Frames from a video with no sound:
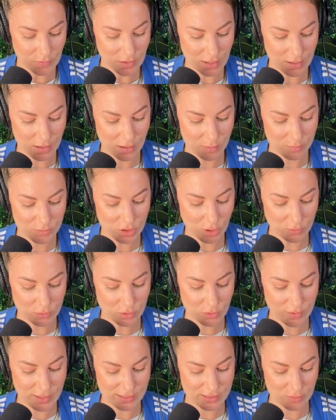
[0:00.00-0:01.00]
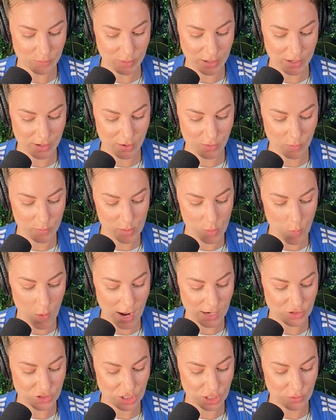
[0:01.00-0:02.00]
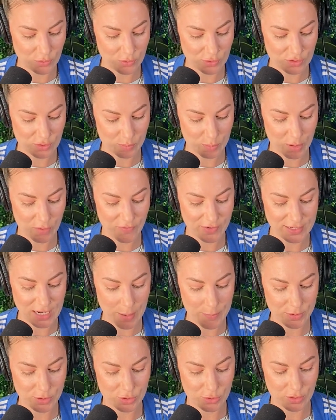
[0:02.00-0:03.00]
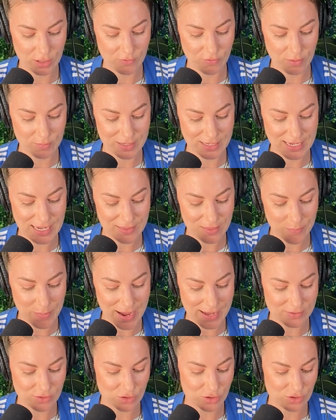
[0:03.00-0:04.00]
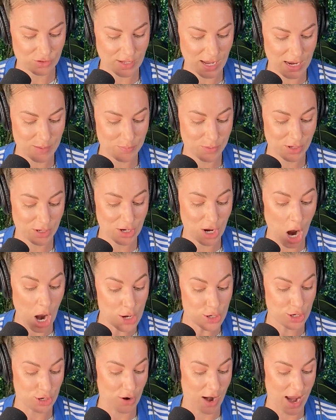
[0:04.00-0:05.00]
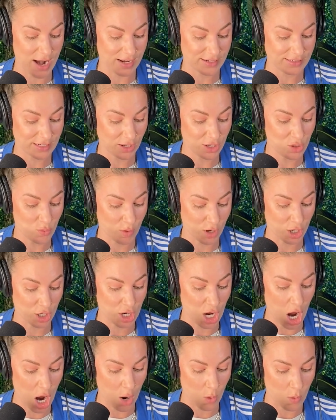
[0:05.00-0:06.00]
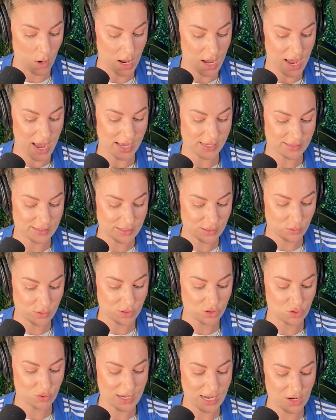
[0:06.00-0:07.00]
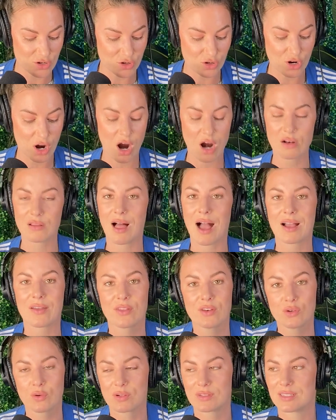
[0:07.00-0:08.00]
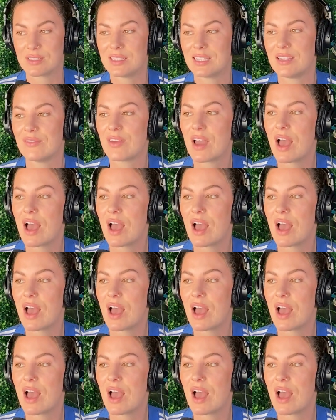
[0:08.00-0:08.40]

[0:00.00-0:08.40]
Don't do this. The predator will be watching, and this is a perfect opportunity for him to get in the passenger side, put a gun to your head, and tell you where to go. As soon as you get in your car, lock the doors and leave.